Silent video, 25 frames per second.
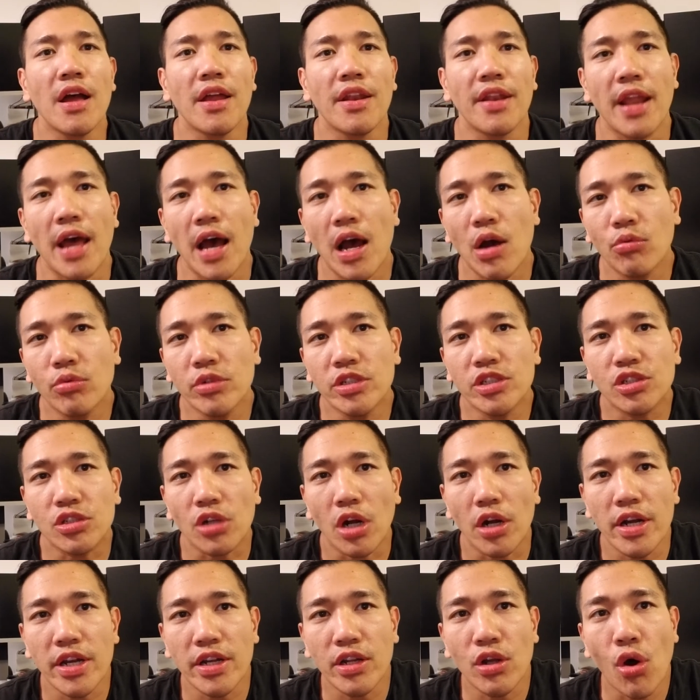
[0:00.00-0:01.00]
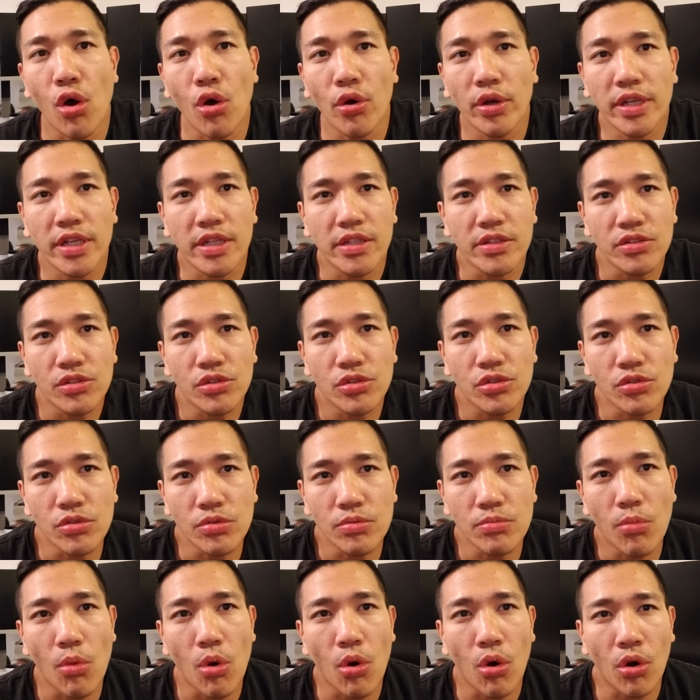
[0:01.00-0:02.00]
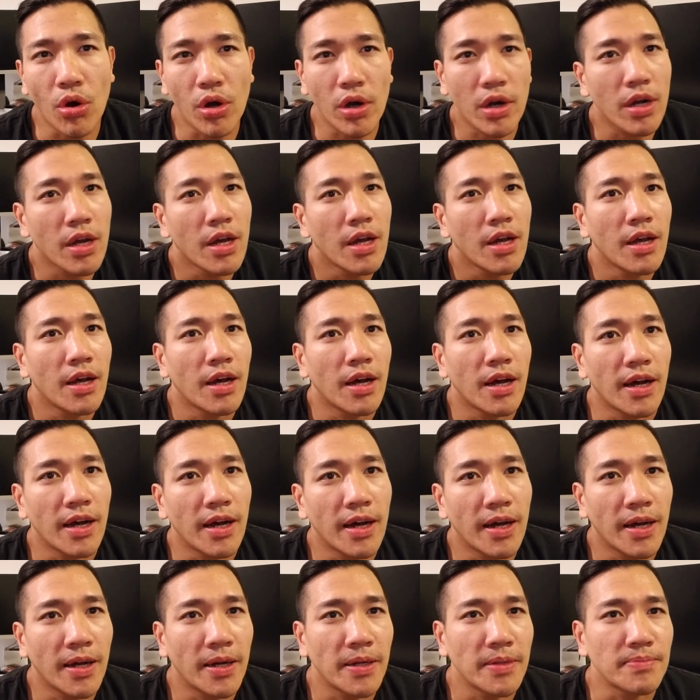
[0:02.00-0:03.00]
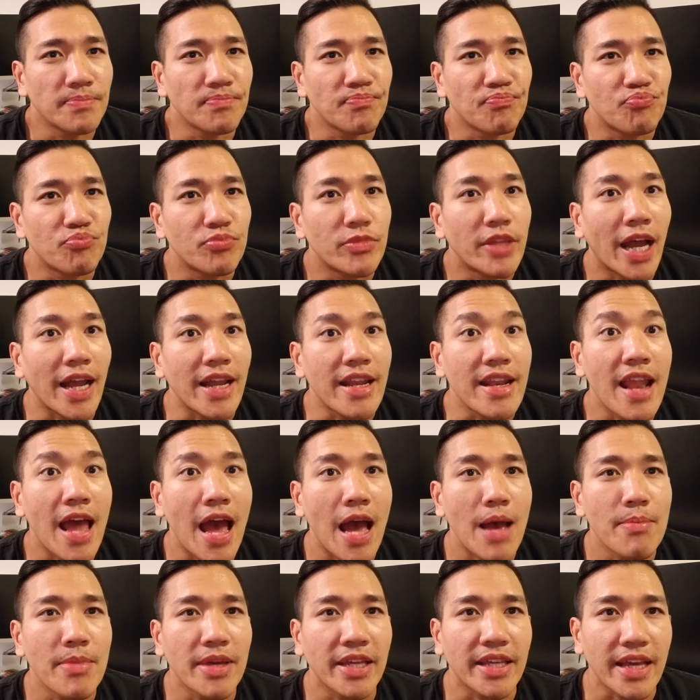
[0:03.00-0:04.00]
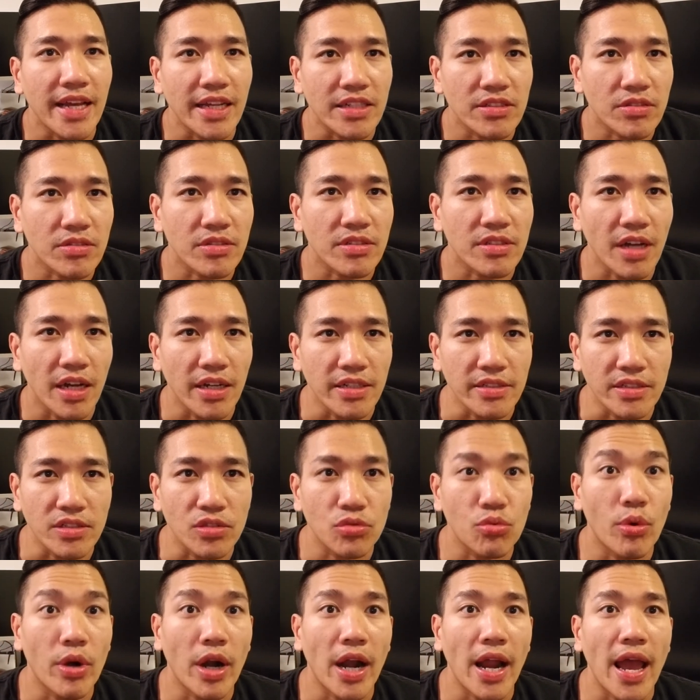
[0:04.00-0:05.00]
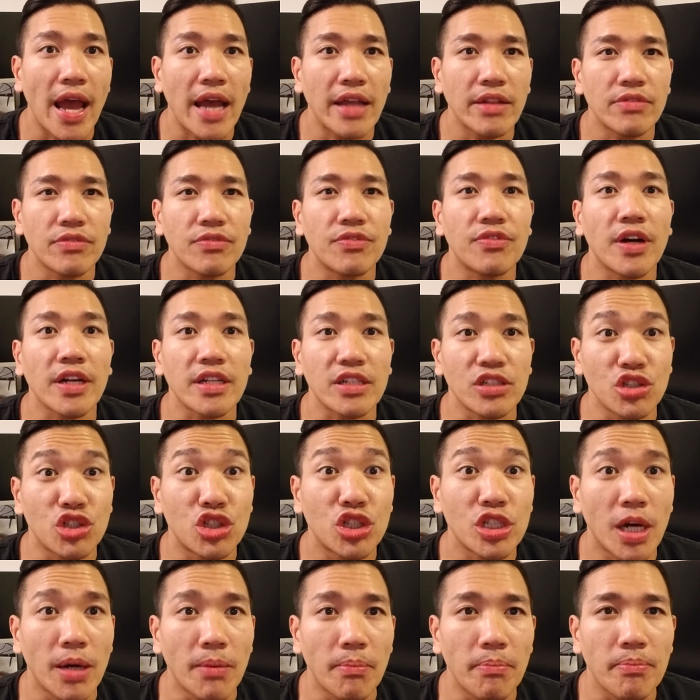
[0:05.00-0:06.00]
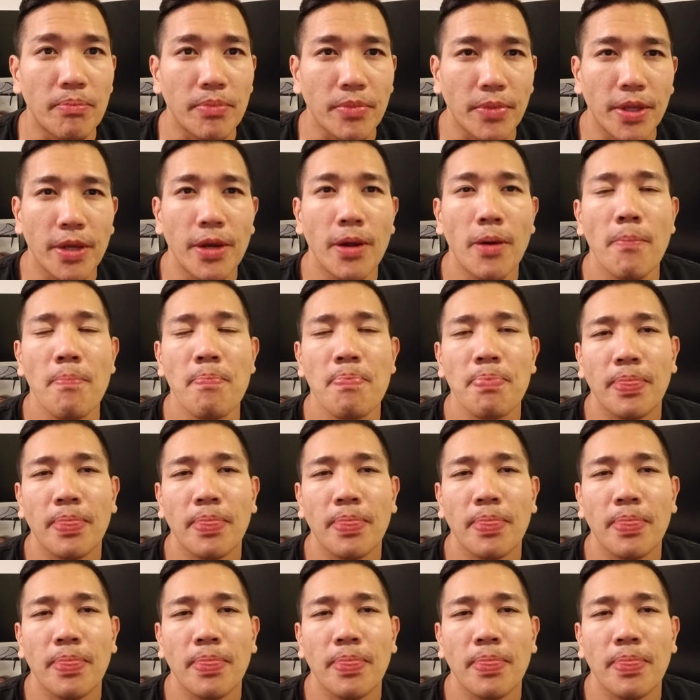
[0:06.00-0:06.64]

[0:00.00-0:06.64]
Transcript: Now we started going into more um, dynamic exercises where I had to fucking jump, you know,